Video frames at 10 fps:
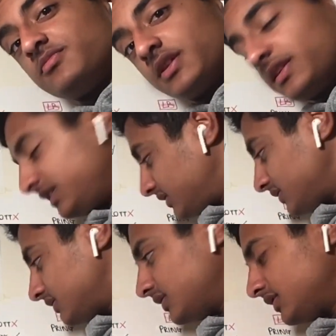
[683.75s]
I think
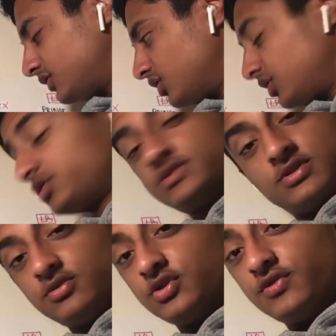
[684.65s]
he's got lots of
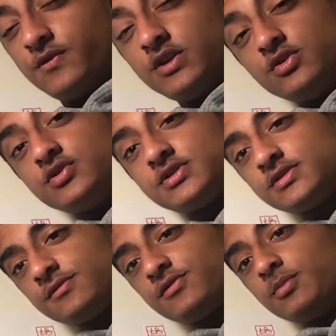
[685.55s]
good
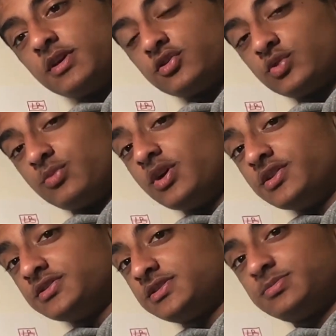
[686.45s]
reviews from the
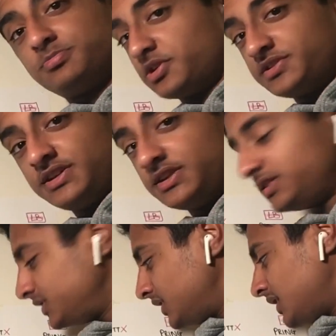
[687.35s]
under-21s,
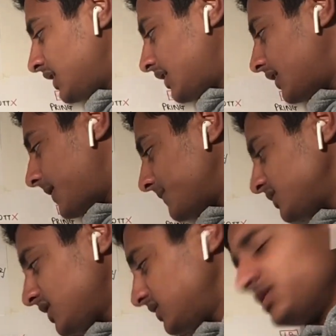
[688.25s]
Brighton.
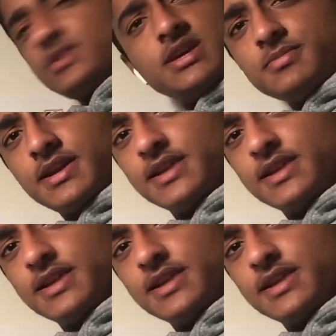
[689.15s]
So I think we keep Ben